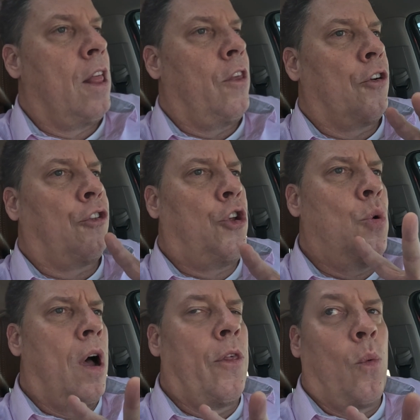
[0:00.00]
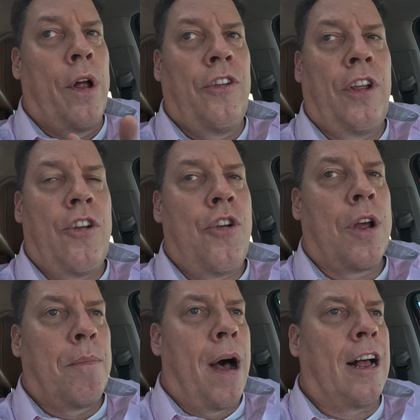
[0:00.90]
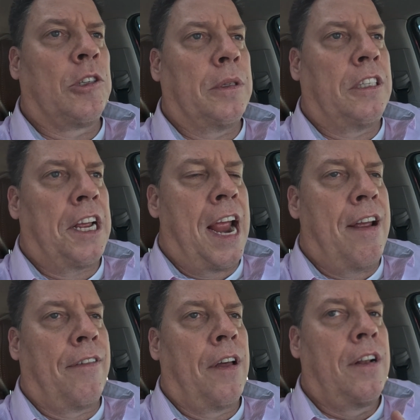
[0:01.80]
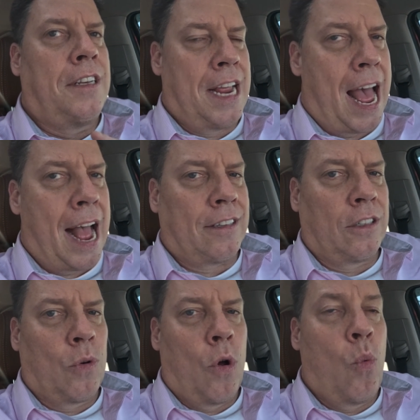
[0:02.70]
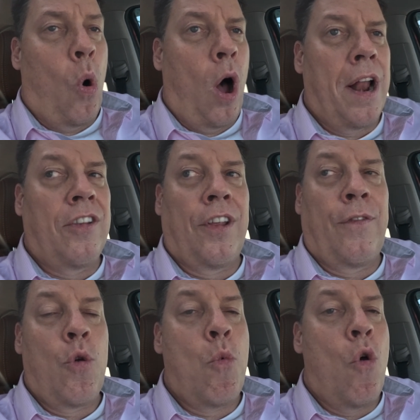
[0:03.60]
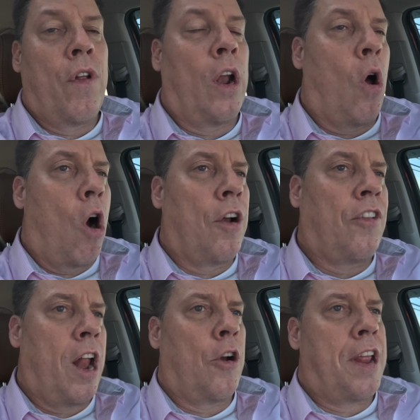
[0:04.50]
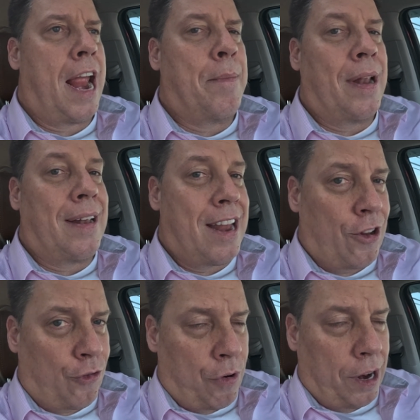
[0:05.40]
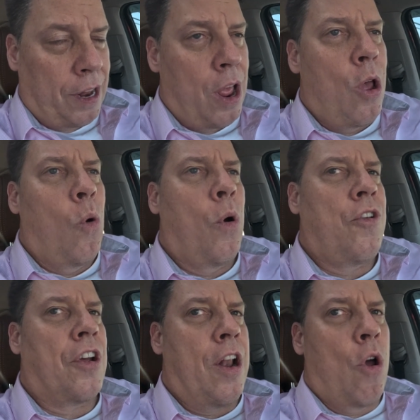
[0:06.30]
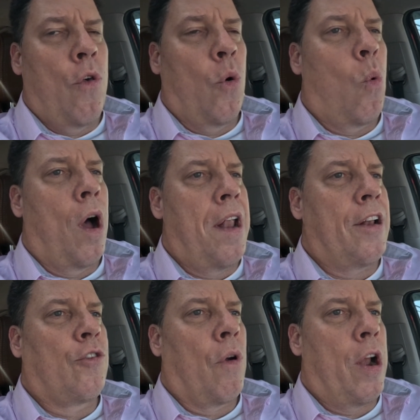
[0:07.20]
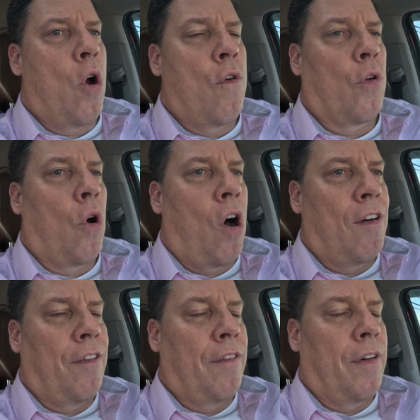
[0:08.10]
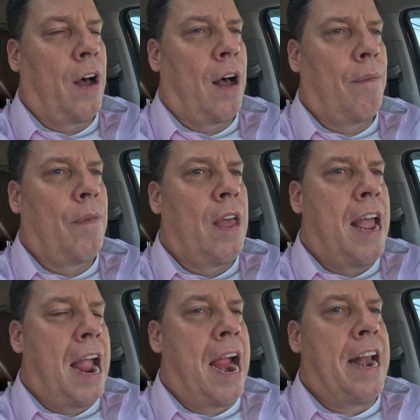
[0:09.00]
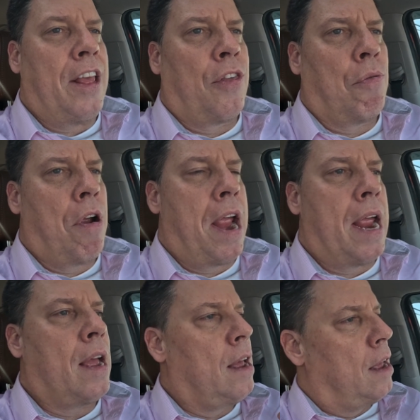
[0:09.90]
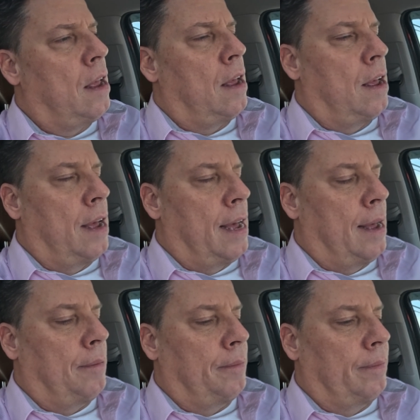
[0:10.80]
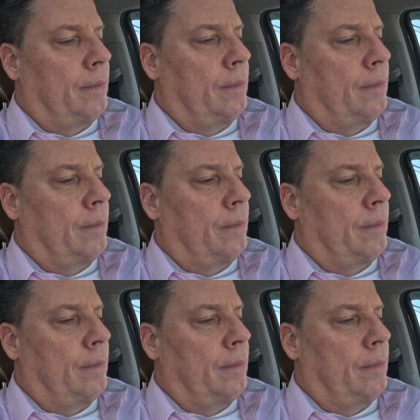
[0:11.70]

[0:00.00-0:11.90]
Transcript: there's two other ones that you can possibly save taxes on. One is if you move in an arts and entertainment district, which I know the one that's right over off of um, 83. Um,